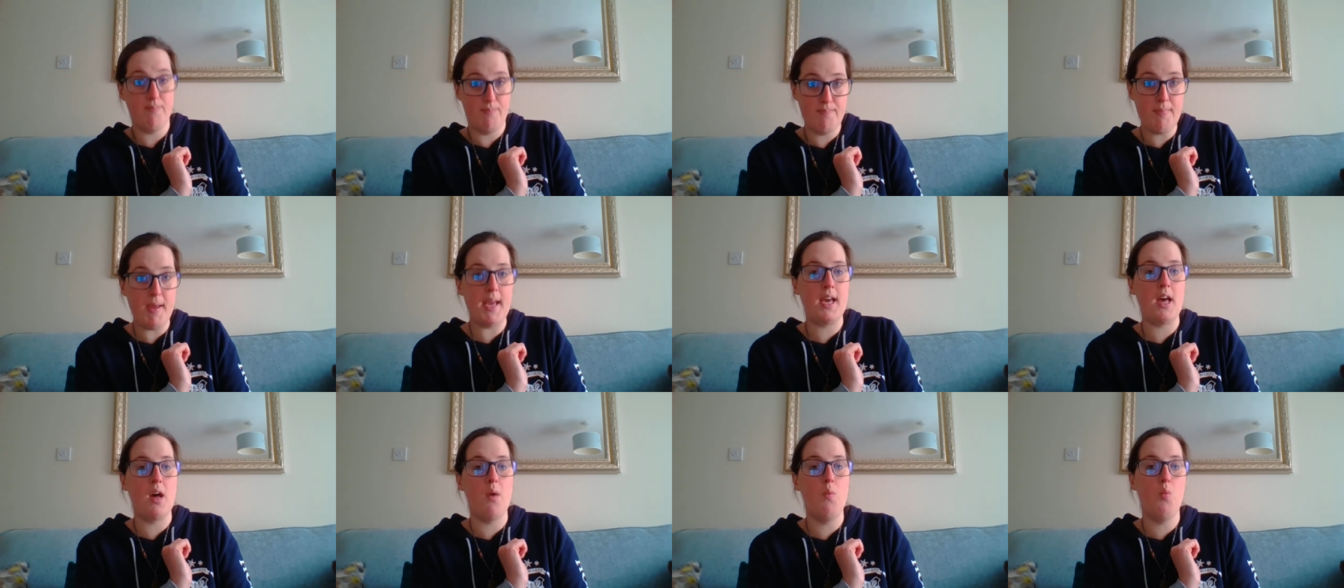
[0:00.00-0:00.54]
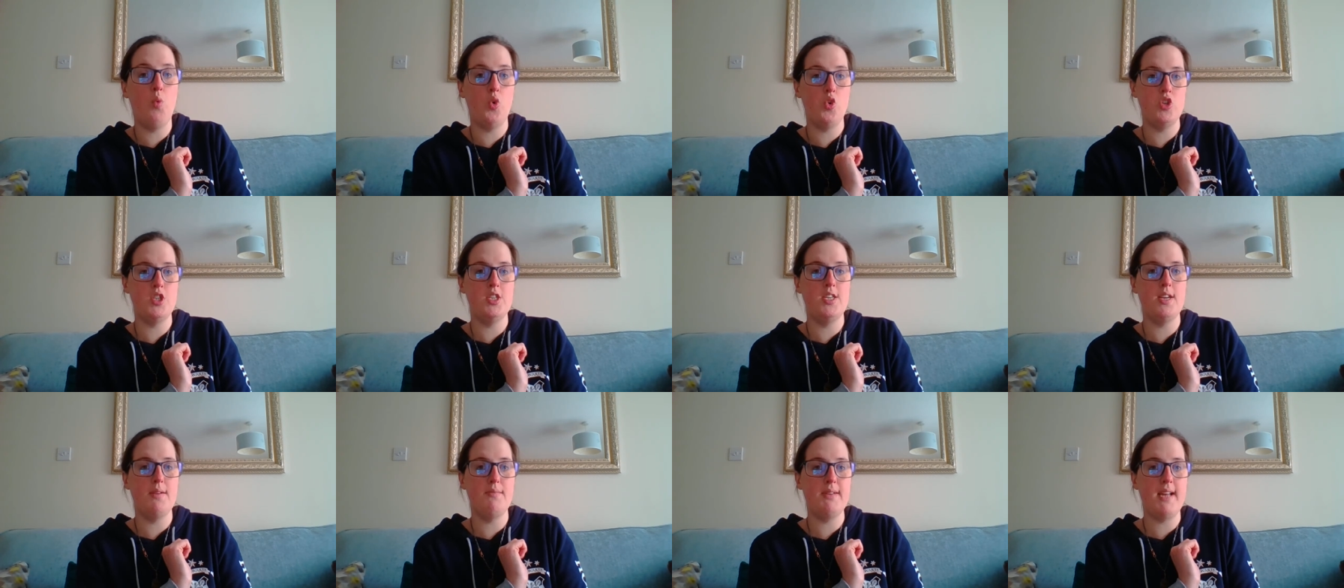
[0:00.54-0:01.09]
pick up
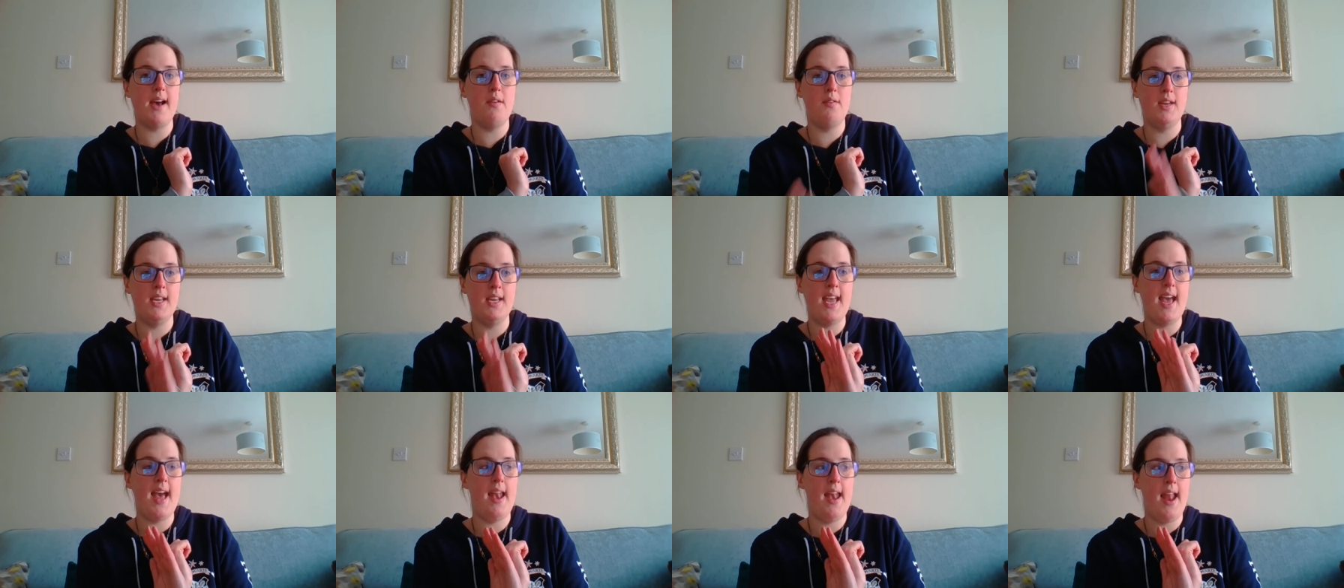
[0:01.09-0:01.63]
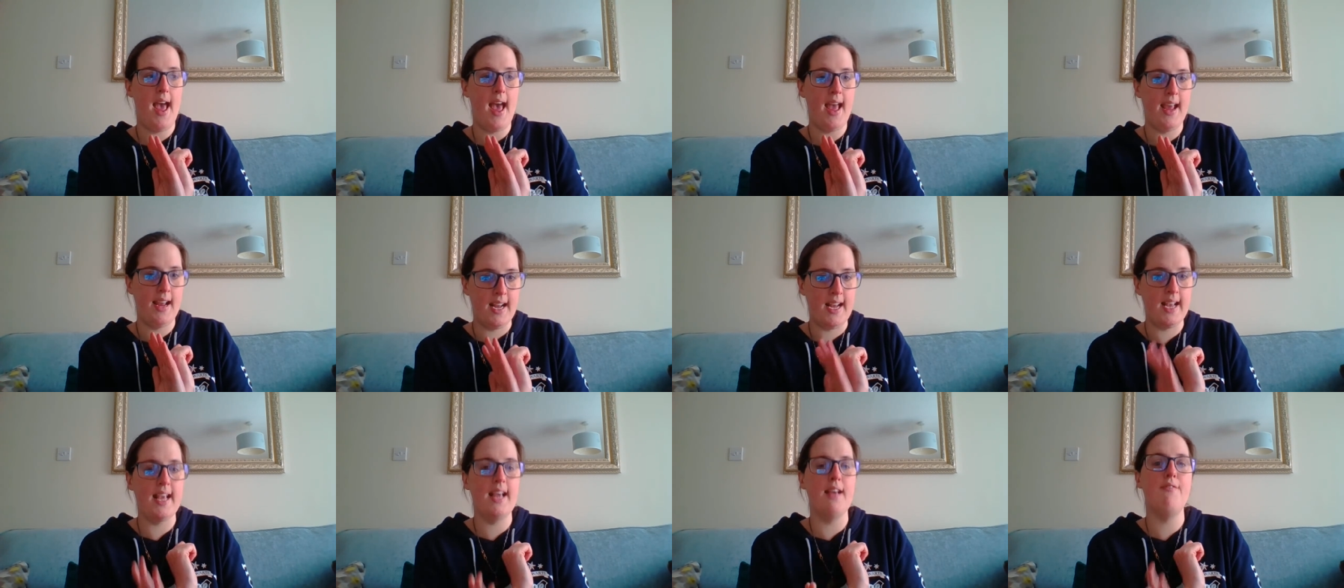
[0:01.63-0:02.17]
Watership Down again
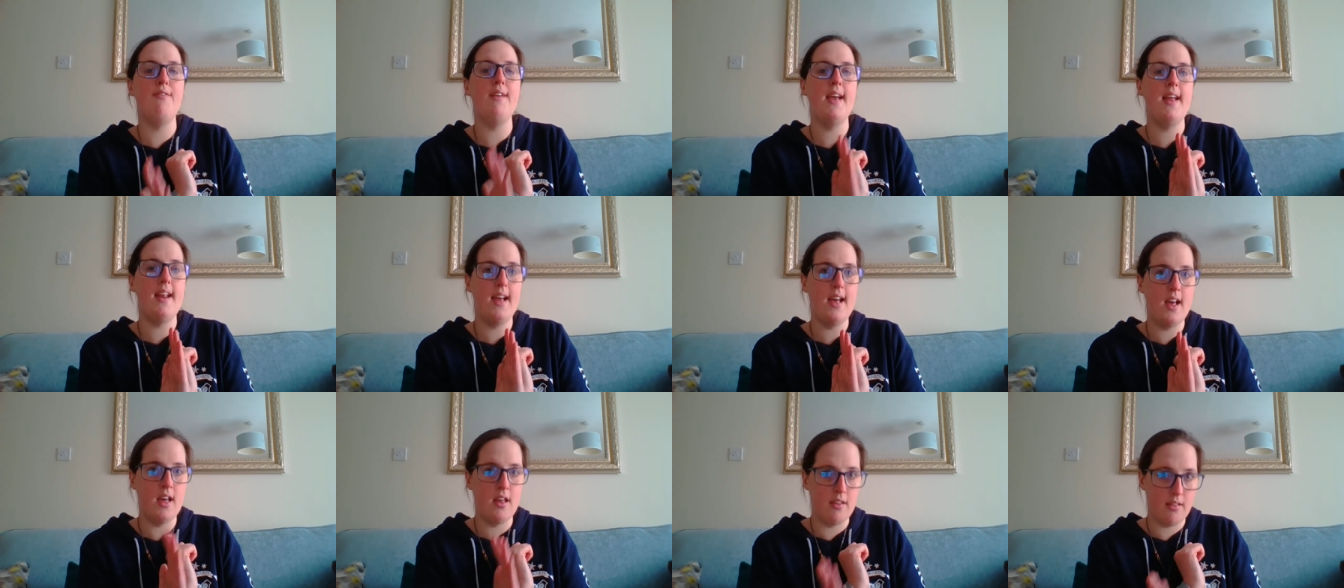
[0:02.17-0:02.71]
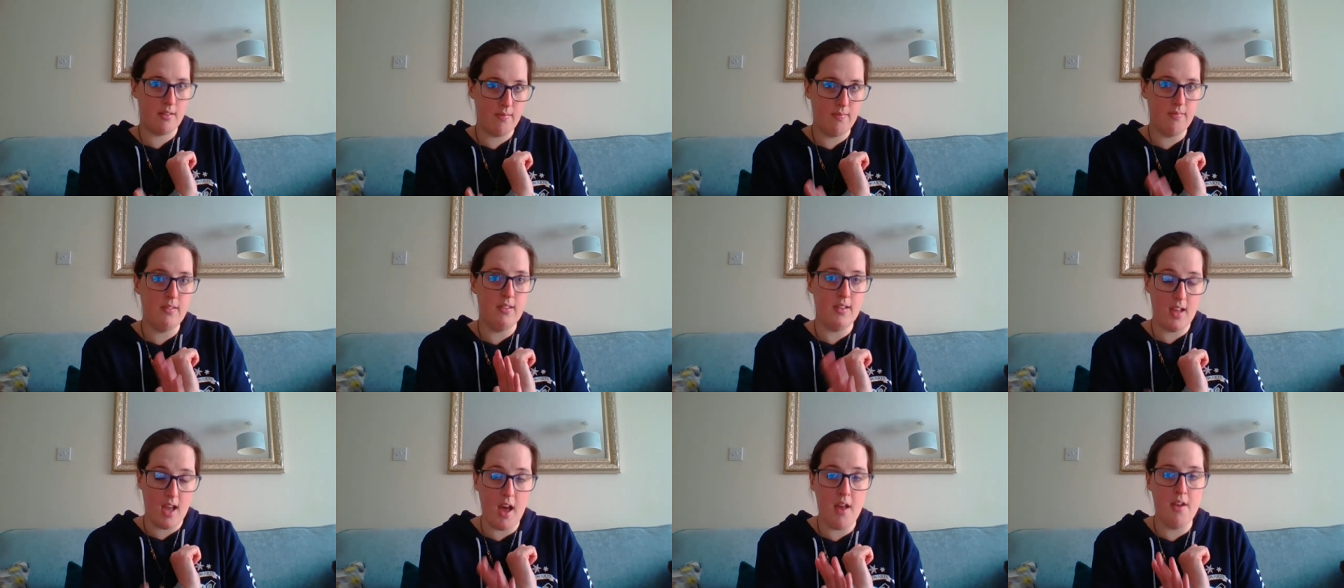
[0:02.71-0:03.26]
and give it a,
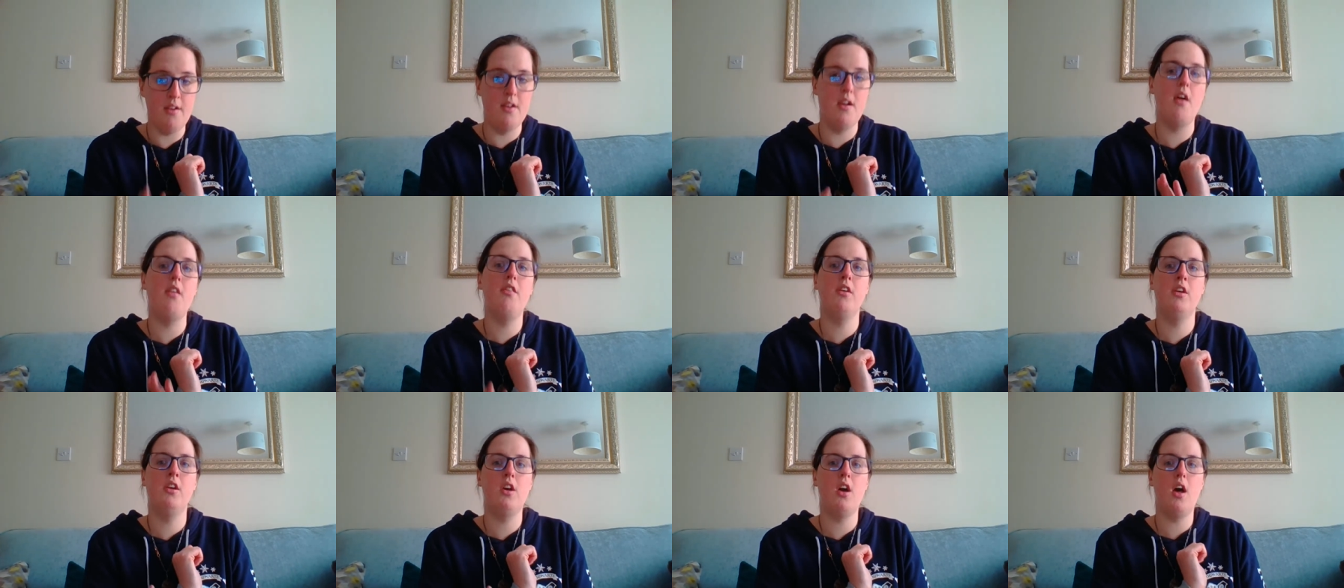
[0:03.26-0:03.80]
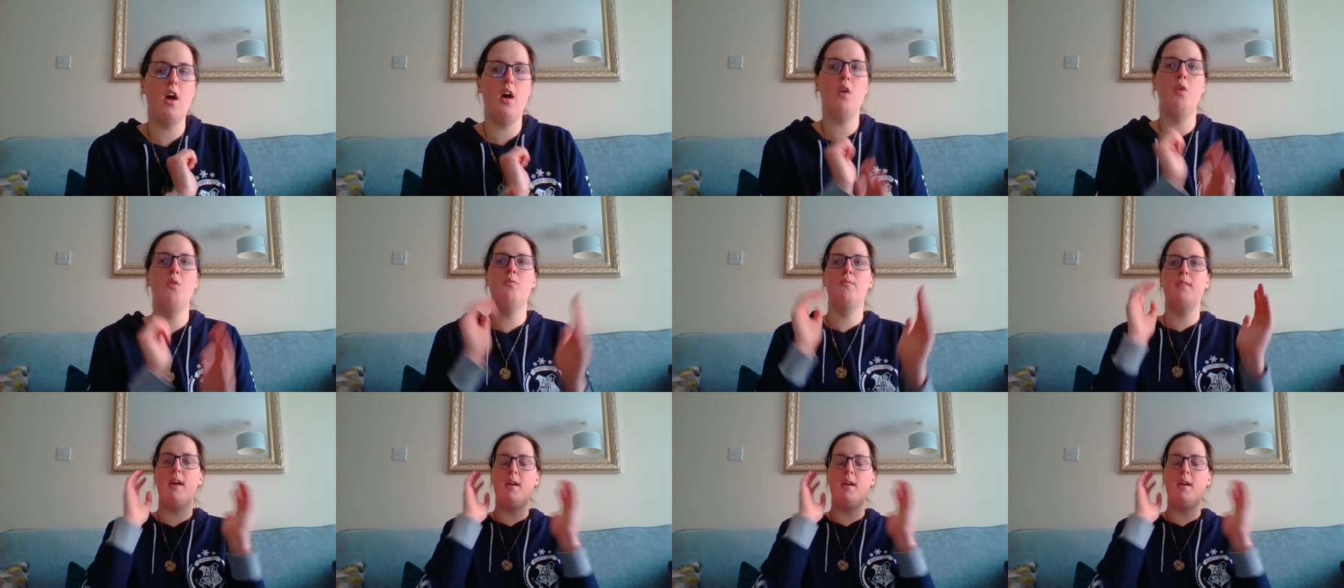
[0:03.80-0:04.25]
another go.